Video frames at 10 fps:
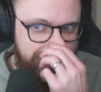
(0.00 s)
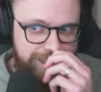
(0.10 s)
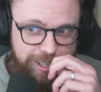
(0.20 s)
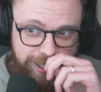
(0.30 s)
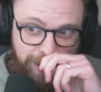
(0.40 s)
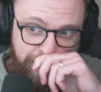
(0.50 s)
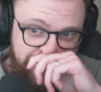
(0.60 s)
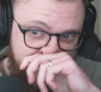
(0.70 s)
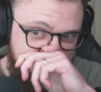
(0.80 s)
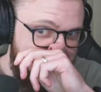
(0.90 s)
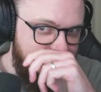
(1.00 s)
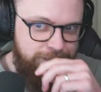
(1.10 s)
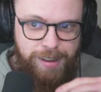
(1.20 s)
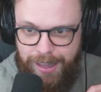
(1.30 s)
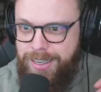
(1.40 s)
Just so I don't,
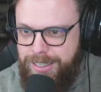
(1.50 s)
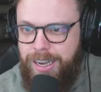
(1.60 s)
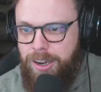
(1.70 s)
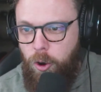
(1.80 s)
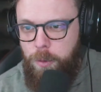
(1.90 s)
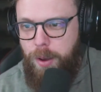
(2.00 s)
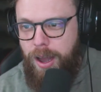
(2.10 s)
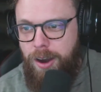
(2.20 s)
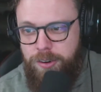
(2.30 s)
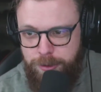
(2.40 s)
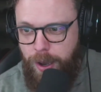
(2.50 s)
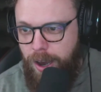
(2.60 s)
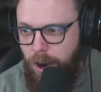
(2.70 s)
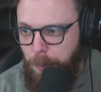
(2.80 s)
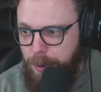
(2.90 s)
at least I can hold my own is my
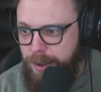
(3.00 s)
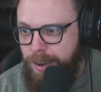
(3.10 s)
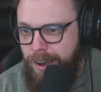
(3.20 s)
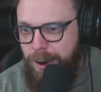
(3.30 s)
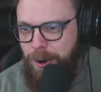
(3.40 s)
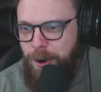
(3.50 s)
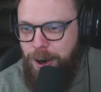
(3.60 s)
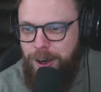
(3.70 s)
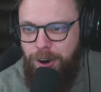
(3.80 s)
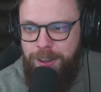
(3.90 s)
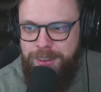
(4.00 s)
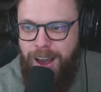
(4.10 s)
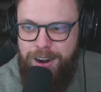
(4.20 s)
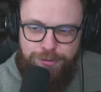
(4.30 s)
hope on that.